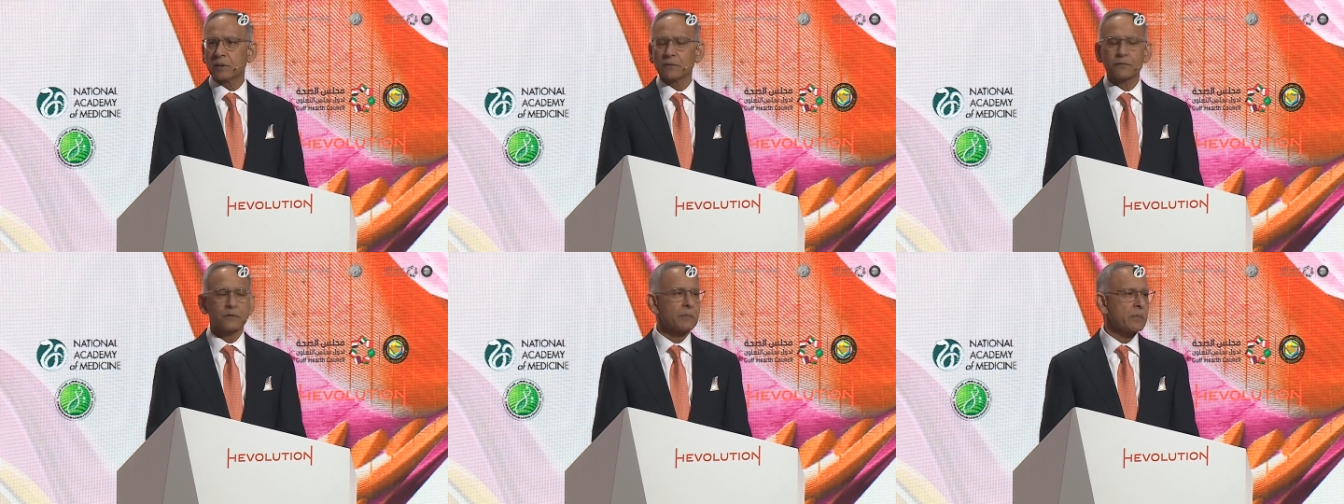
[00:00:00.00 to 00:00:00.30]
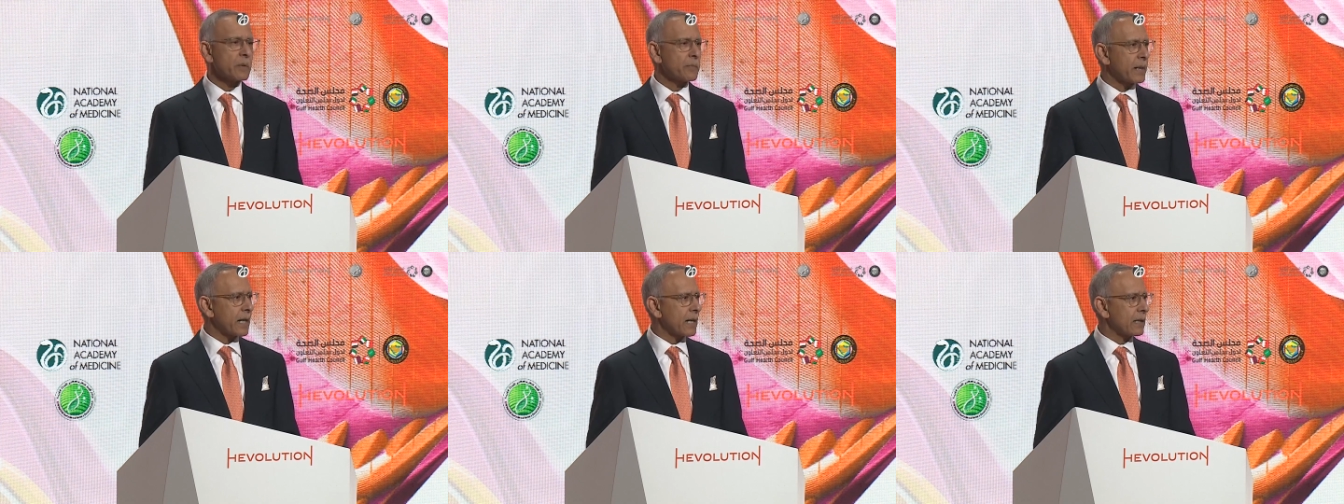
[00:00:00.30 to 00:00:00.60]
from a
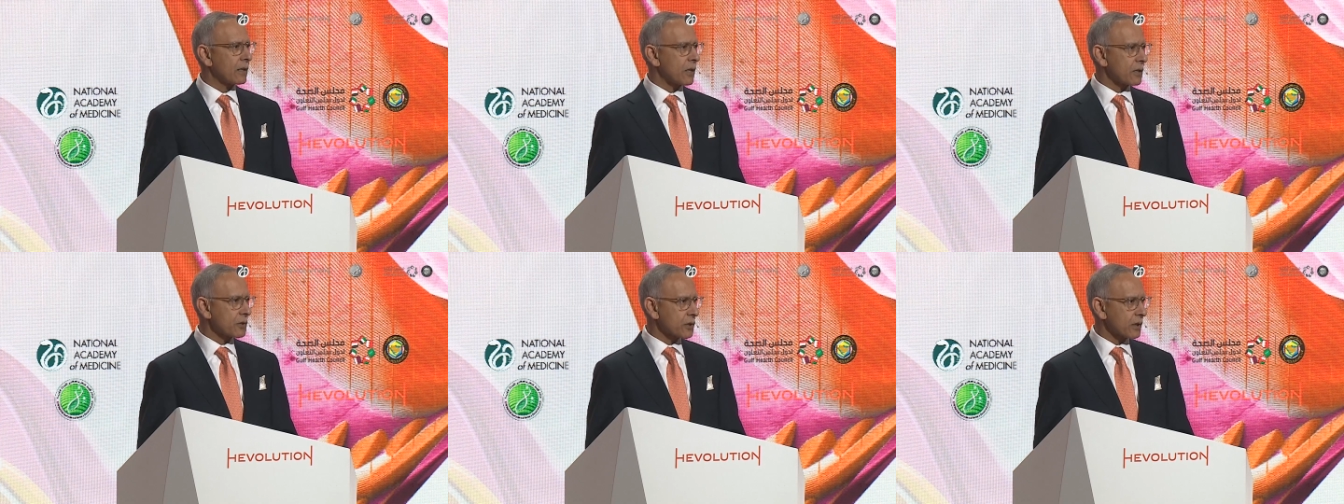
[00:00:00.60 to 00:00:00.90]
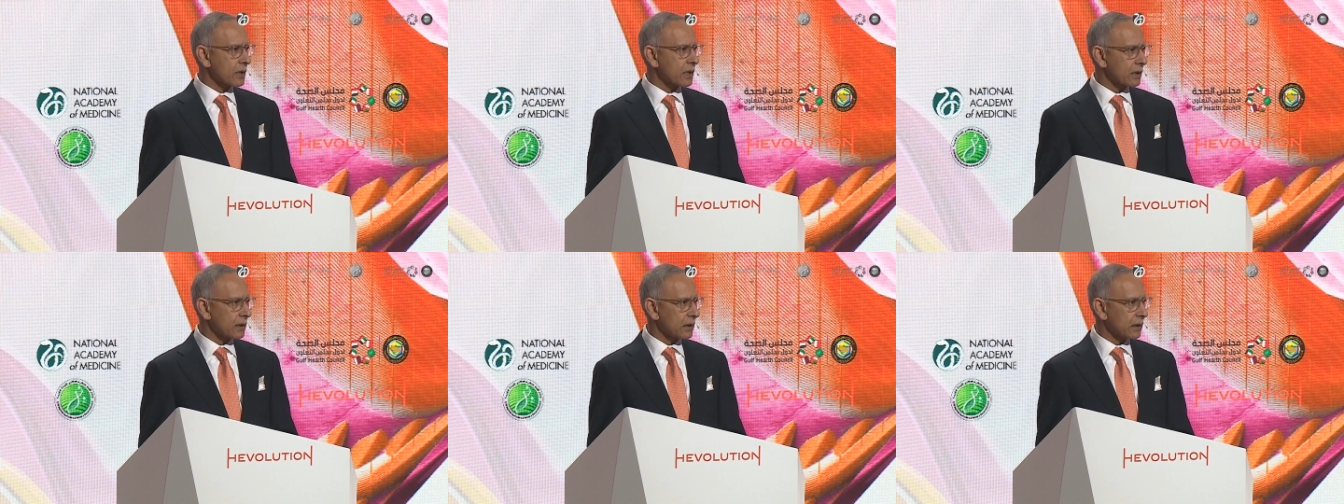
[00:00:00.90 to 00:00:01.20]

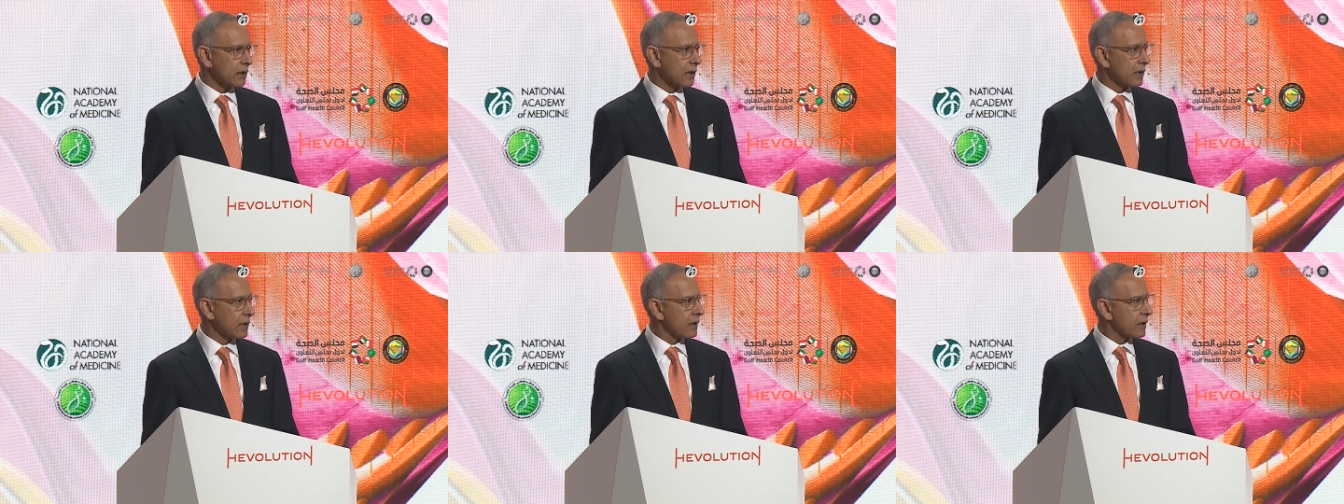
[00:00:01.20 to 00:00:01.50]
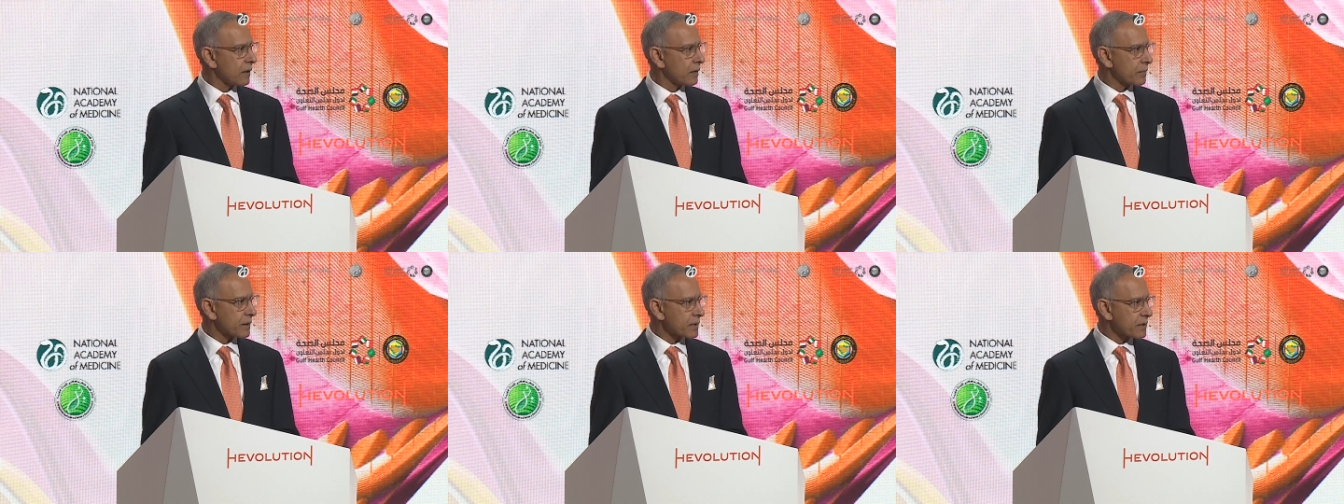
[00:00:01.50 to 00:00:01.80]
biological
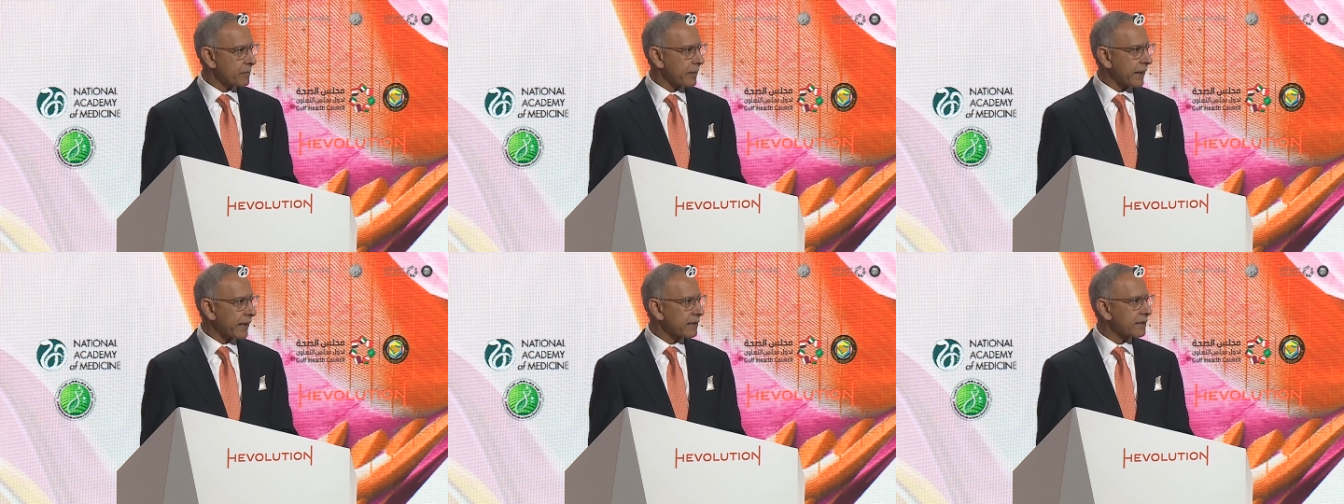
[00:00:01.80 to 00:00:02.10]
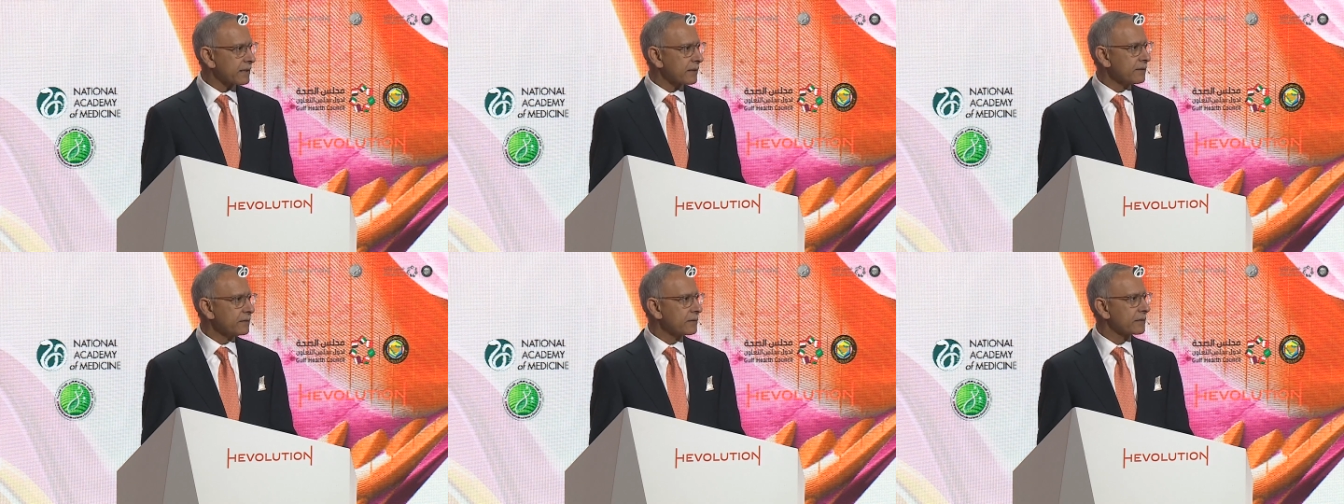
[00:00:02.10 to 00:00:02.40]

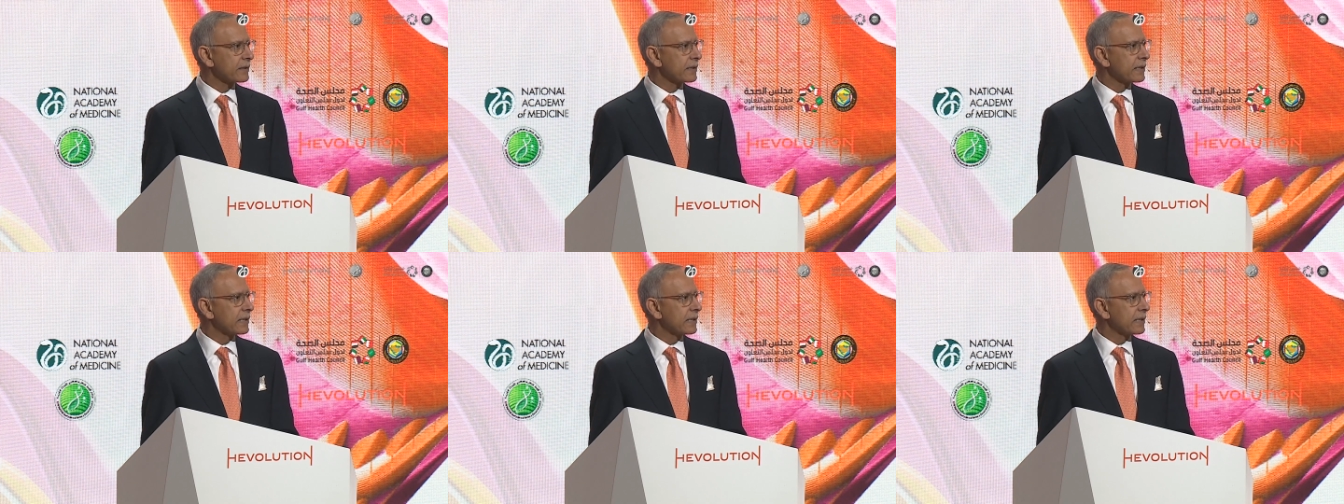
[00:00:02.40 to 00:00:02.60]
perspective.